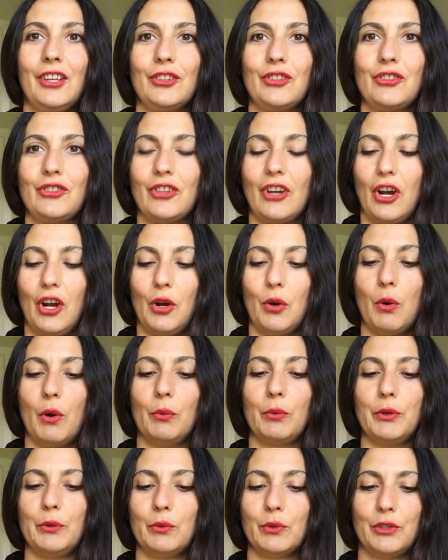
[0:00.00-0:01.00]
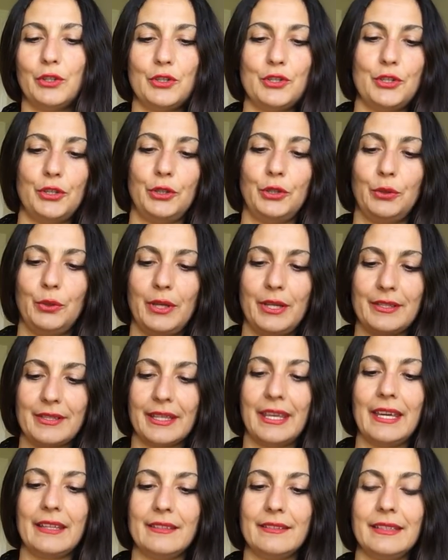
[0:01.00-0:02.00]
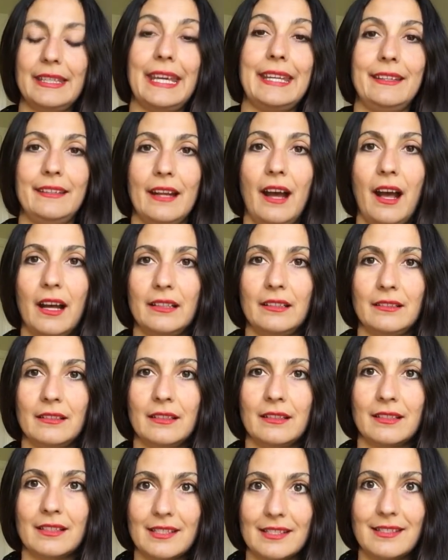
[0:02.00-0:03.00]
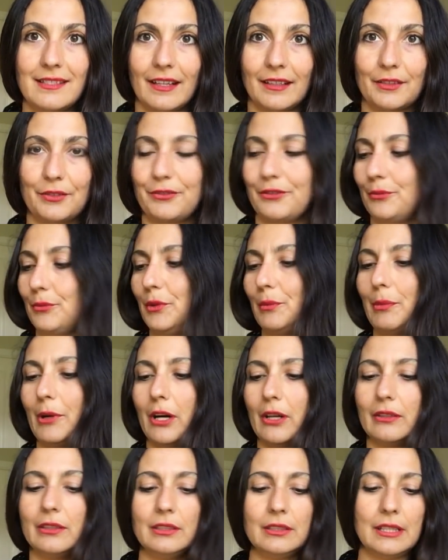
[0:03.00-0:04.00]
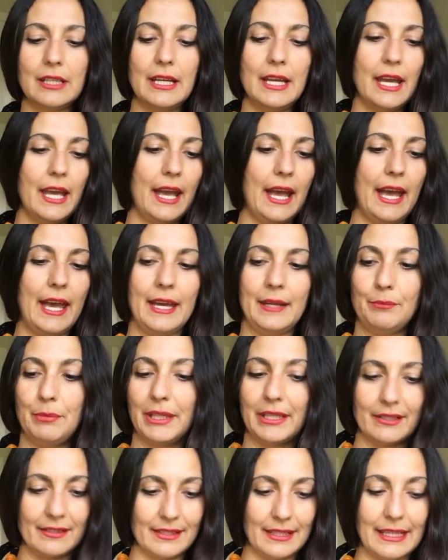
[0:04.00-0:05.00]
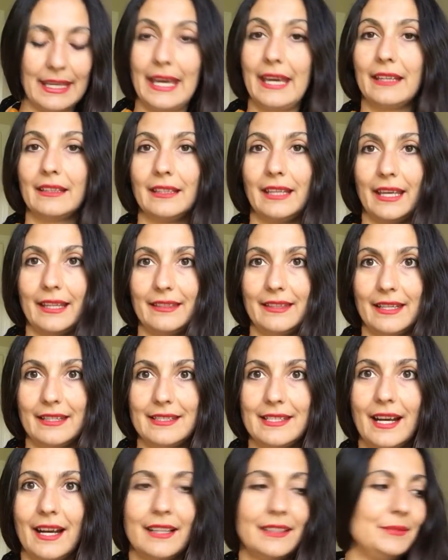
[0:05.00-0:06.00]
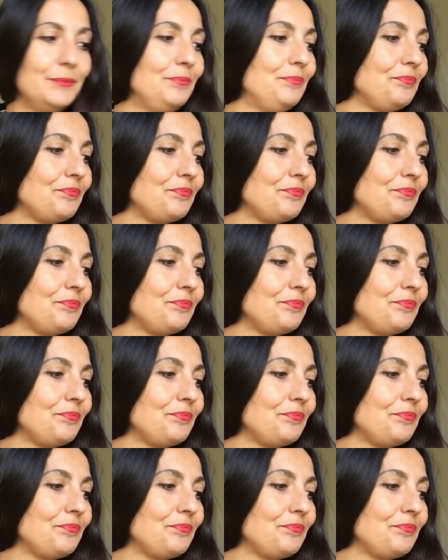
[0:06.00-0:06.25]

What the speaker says: So what we want to do is get it unstuck from the bottle, and because I can't get that done,